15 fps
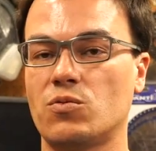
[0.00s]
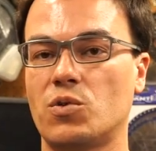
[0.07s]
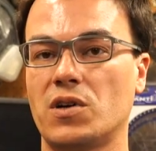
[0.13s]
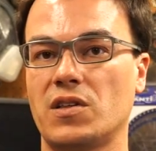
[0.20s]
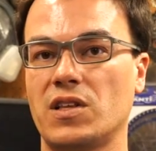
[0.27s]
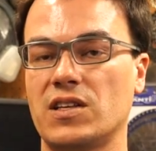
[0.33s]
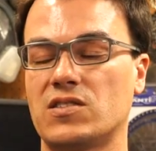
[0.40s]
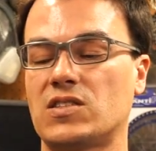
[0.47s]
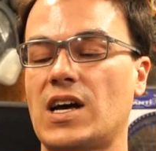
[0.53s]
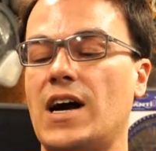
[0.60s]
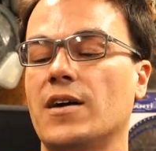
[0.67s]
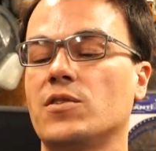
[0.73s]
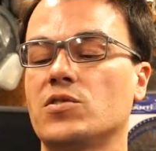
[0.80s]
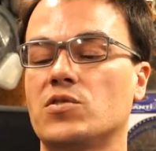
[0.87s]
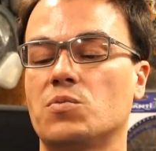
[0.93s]
one of these
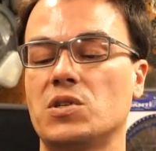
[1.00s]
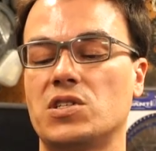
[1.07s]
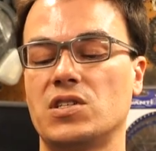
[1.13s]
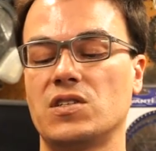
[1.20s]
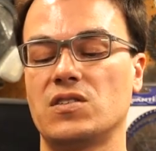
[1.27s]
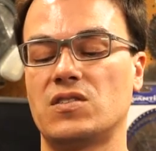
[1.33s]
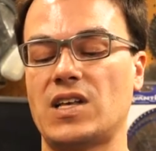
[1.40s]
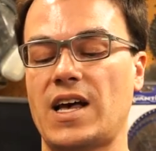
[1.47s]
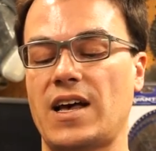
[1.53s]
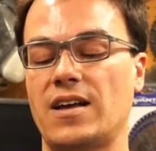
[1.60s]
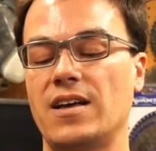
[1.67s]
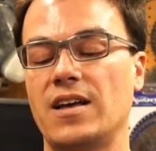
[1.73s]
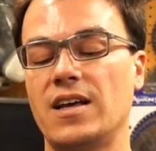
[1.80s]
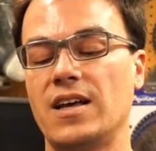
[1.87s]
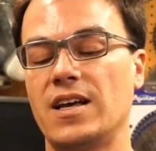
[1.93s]
toggle switches
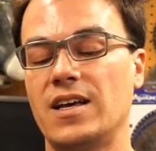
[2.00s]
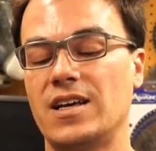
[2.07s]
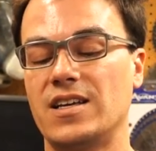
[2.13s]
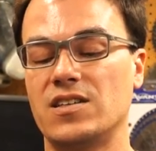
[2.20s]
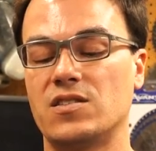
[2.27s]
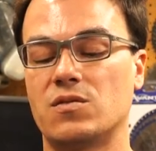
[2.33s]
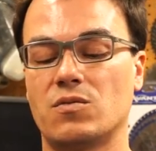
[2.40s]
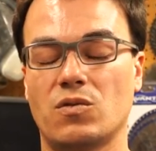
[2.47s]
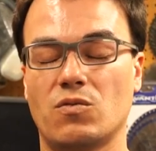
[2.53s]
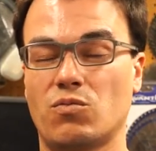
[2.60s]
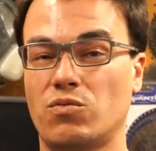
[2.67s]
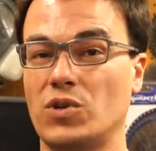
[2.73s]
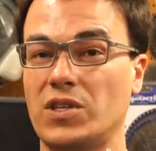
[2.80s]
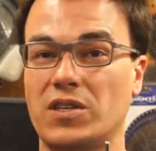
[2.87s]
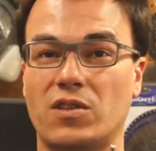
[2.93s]
that is
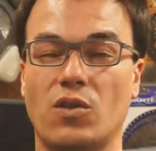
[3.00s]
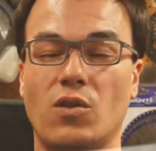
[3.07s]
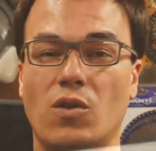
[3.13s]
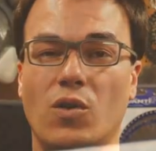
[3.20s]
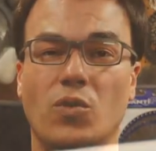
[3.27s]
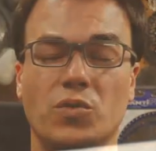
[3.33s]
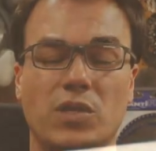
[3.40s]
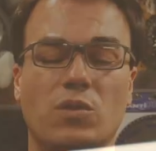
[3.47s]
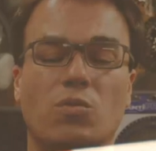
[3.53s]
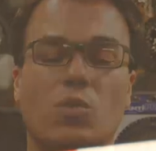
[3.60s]
really the only